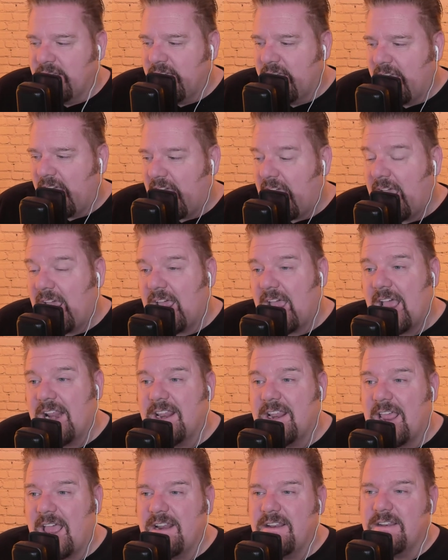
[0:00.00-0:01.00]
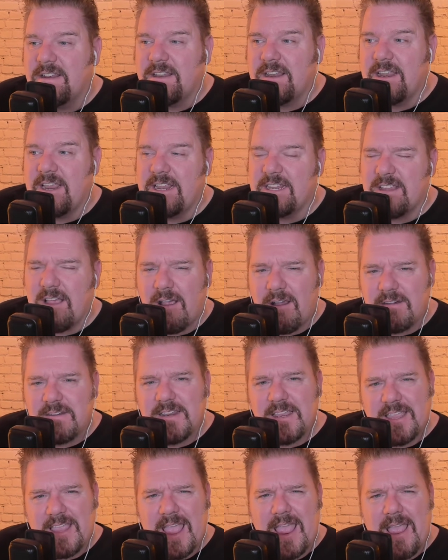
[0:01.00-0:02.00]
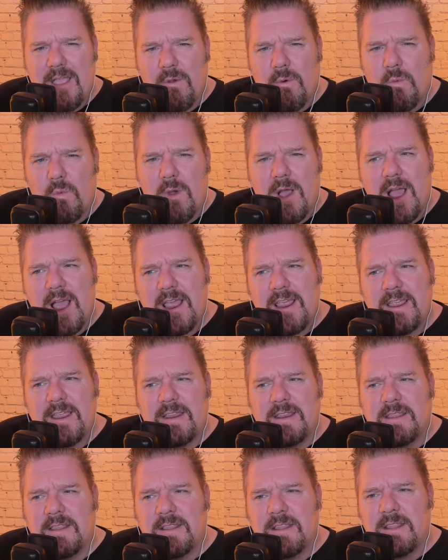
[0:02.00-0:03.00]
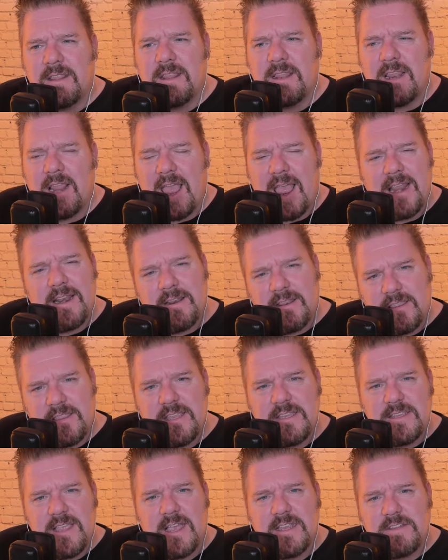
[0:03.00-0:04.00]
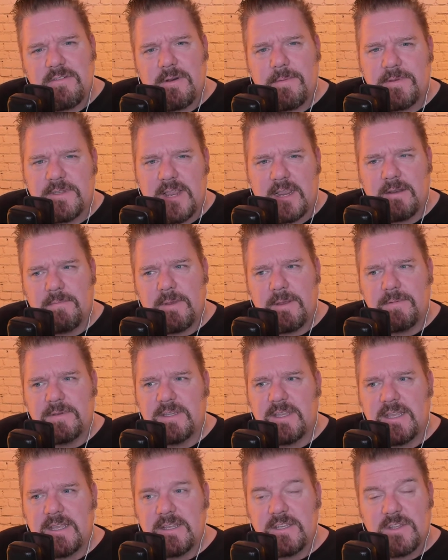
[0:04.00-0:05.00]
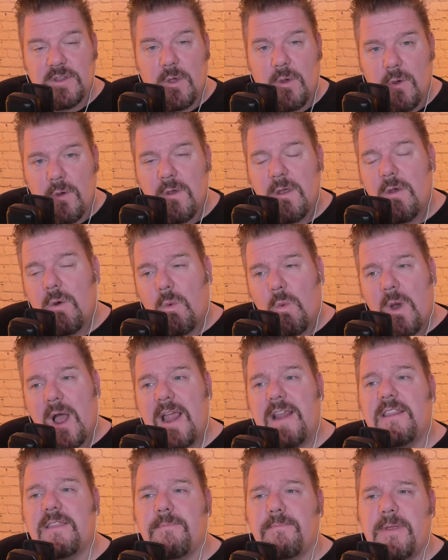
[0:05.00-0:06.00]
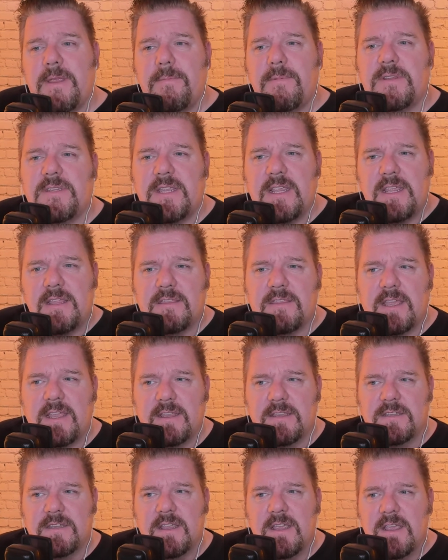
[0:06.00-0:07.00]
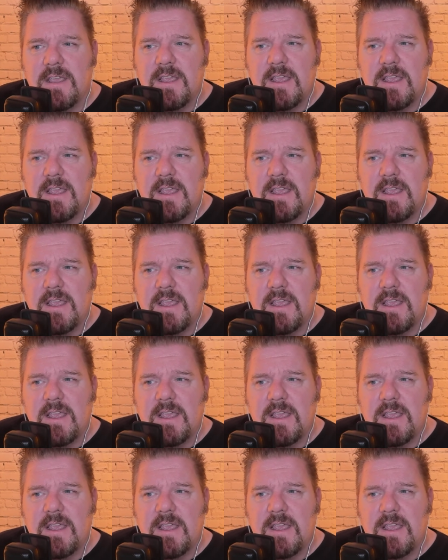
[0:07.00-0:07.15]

And it's hard to get why, and these guys are representing the BBC, so why the BBC thinks